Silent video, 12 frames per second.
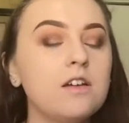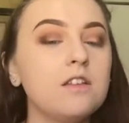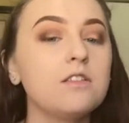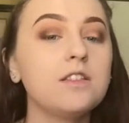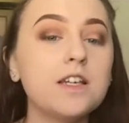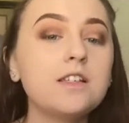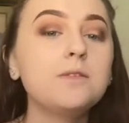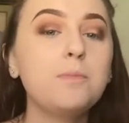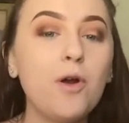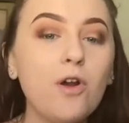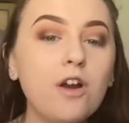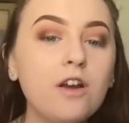this
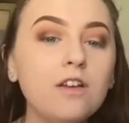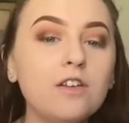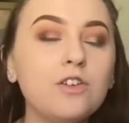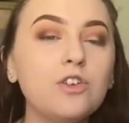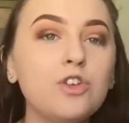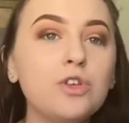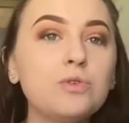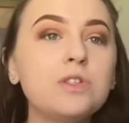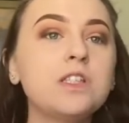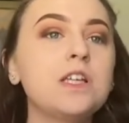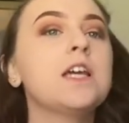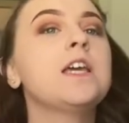part used
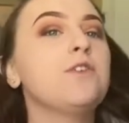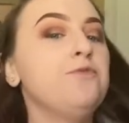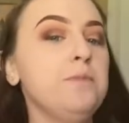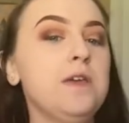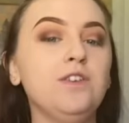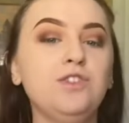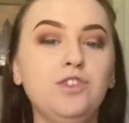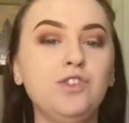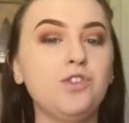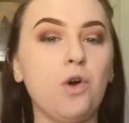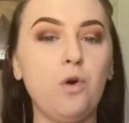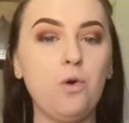to give me
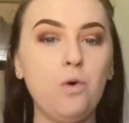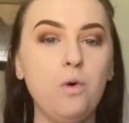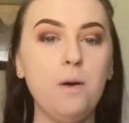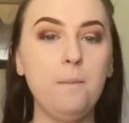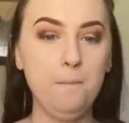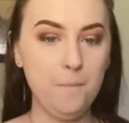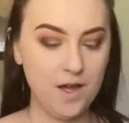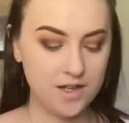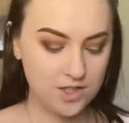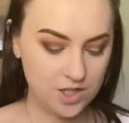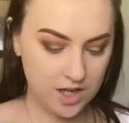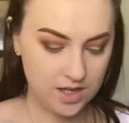so
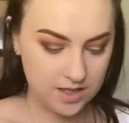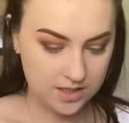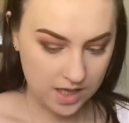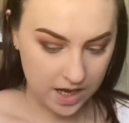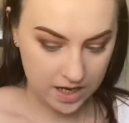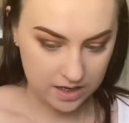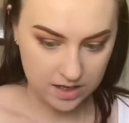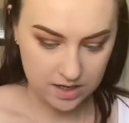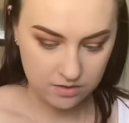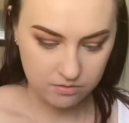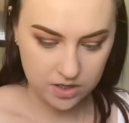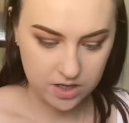much anxiety
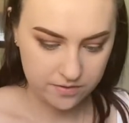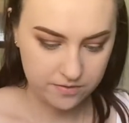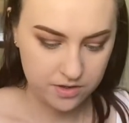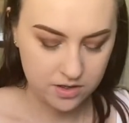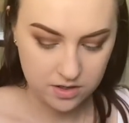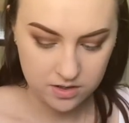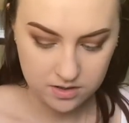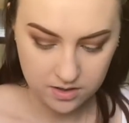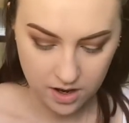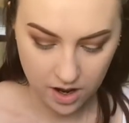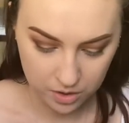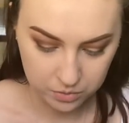whenever
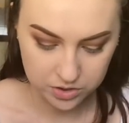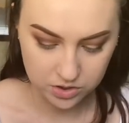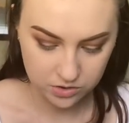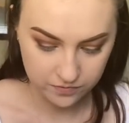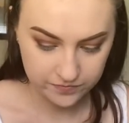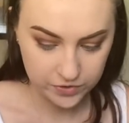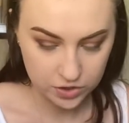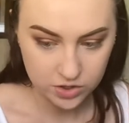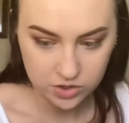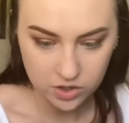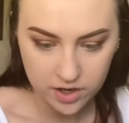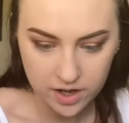I would first
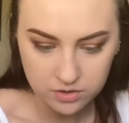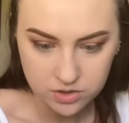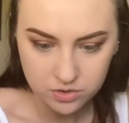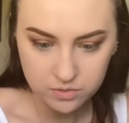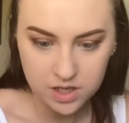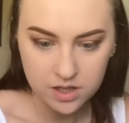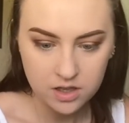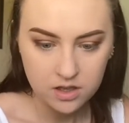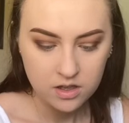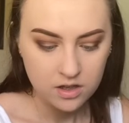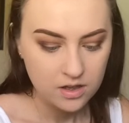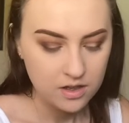start out doing
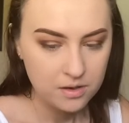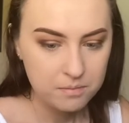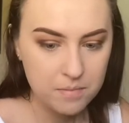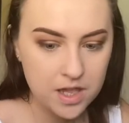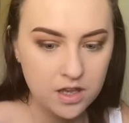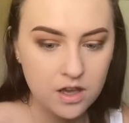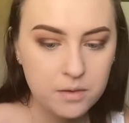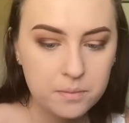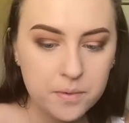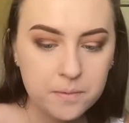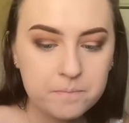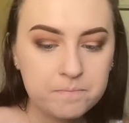makeup.
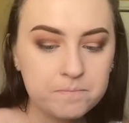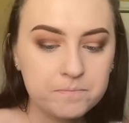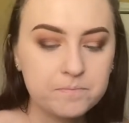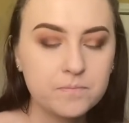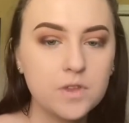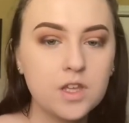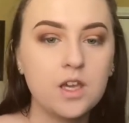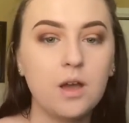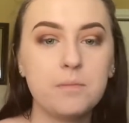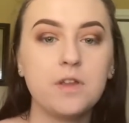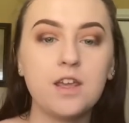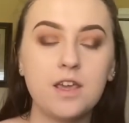I'm
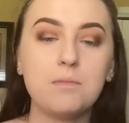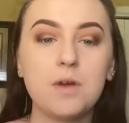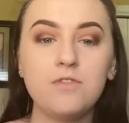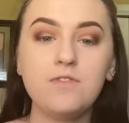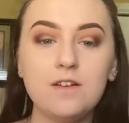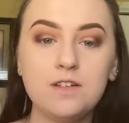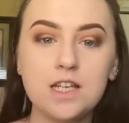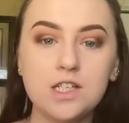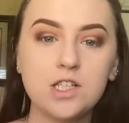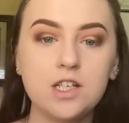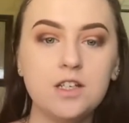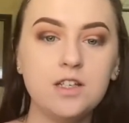gonna get my
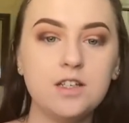foundation.